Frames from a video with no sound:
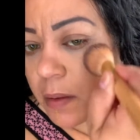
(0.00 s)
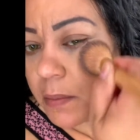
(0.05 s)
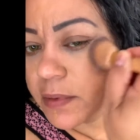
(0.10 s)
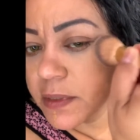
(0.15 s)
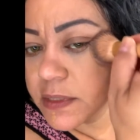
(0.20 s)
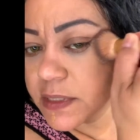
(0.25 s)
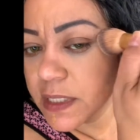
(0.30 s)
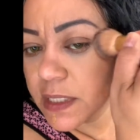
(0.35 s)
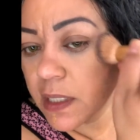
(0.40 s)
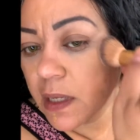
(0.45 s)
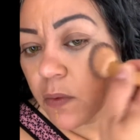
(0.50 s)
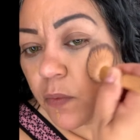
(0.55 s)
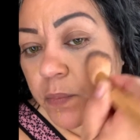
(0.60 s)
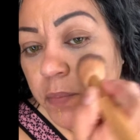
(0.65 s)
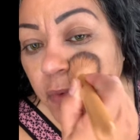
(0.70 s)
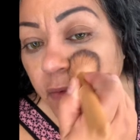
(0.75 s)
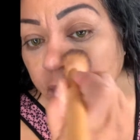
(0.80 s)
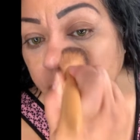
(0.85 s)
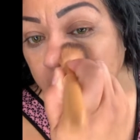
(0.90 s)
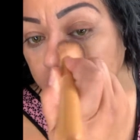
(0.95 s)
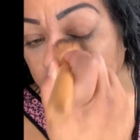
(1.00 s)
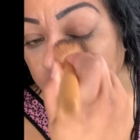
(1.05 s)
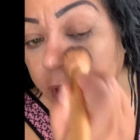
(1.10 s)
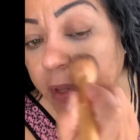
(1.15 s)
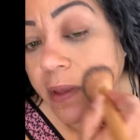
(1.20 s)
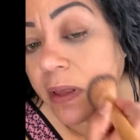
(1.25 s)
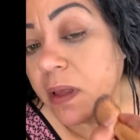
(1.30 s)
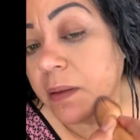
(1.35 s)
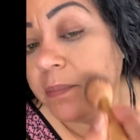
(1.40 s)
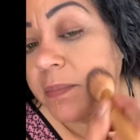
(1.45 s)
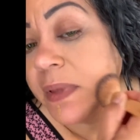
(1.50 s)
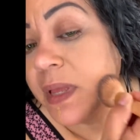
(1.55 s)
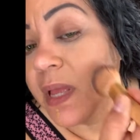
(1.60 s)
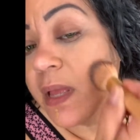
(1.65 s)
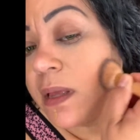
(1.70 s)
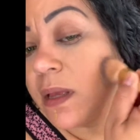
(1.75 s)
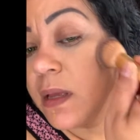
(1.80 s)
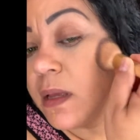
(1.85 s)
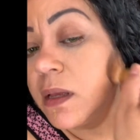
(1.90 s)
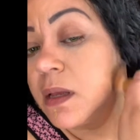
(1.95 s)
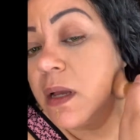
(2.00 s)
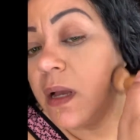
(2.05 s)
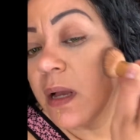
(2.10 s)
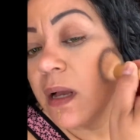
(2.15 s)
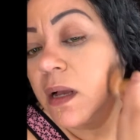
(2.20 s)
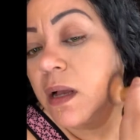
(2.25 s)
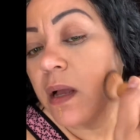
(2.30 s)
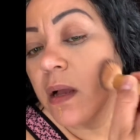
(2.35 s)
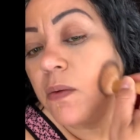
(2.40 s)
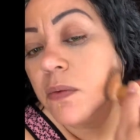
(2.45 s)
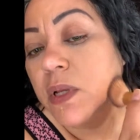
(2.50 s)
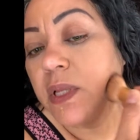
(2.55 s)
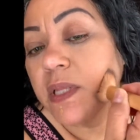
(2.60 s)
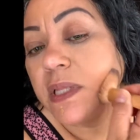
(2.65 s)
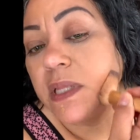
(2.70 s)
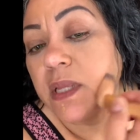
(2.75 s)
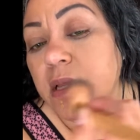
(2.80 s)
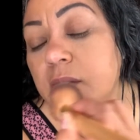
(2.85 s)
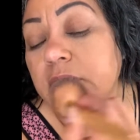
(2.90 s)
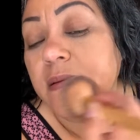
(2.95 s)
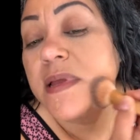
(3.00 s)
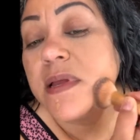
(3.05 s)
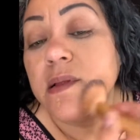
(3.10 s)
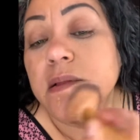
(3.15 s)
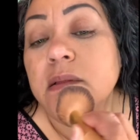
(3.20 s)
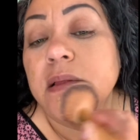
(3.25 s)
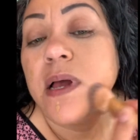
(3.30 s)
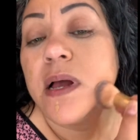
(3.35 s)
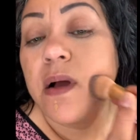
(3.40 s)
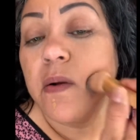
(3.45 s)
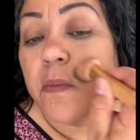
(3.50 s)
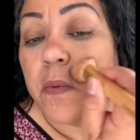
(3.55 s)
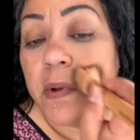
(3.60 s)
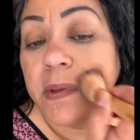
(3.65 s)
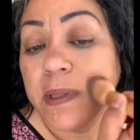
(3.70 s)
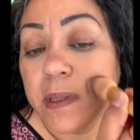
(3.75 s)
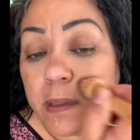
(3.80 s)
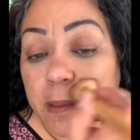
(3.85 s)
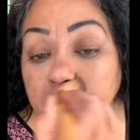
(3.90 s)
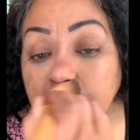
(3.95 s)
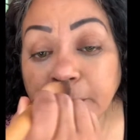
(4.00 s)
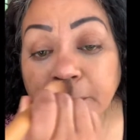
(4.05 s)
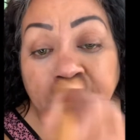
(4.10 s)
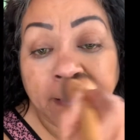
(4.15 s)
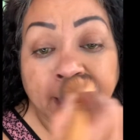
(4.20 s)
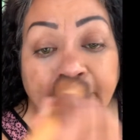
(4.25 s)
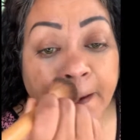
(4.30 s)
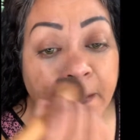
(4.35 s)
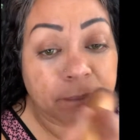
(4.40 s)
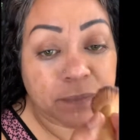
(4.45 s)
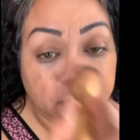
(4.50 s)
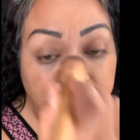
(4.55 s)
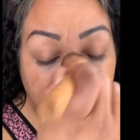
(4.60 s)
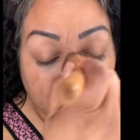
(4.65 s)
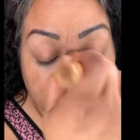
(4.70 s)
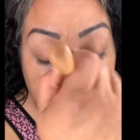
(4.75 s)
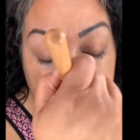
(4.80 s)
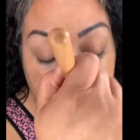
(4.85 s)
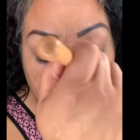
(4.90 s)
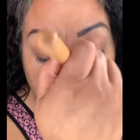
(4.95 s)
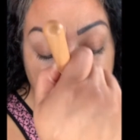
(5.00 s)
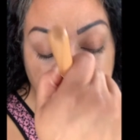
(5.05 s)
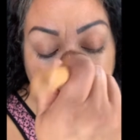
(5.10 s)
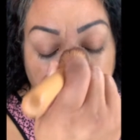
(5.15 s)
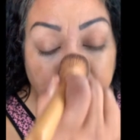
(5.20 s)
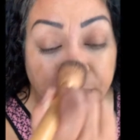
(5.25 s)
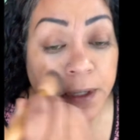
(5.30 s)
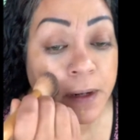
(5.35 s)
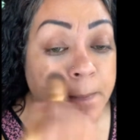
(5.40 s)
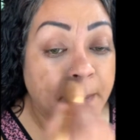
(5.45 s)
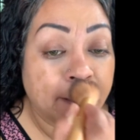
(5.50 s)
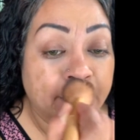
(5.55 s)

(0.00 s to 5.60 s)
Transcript: See, I move my way up with the little makeup that I did put on my